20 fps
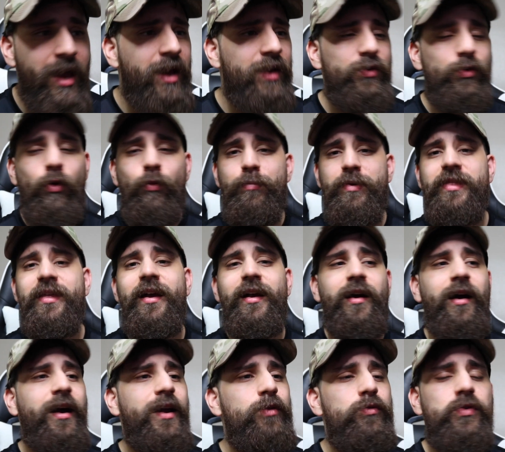Don't be that
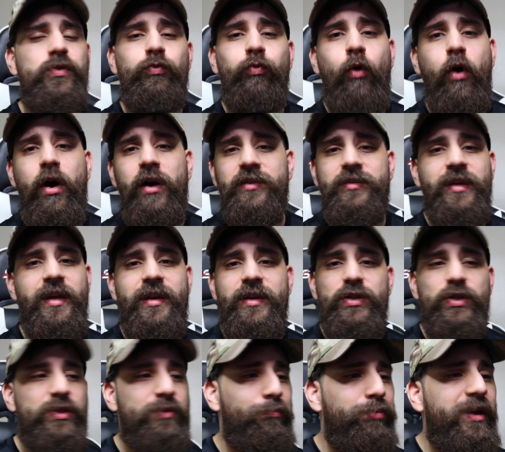guy who just walks in and
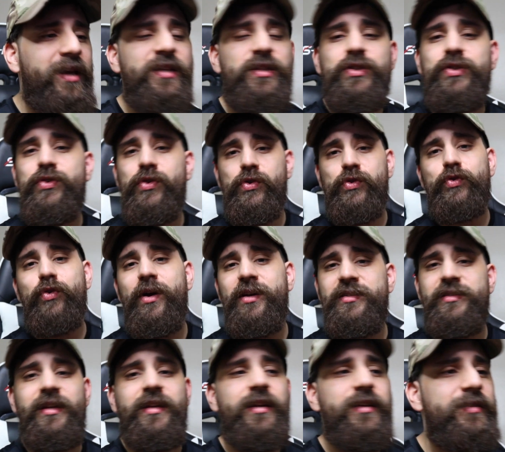just places your
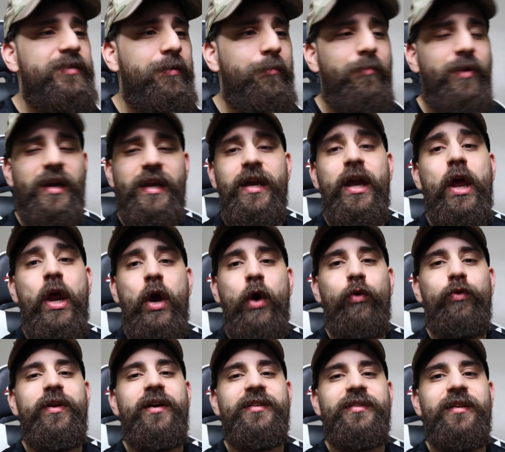trust into somebody
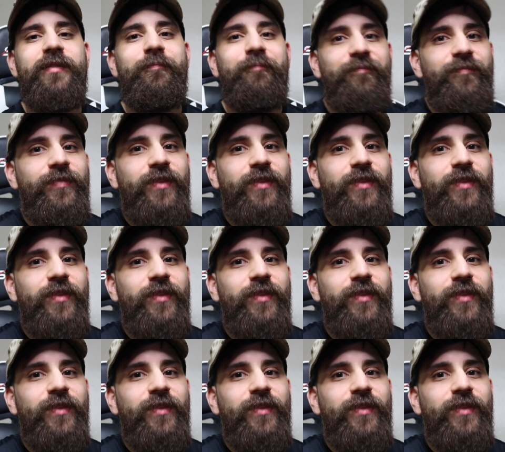who doesn't,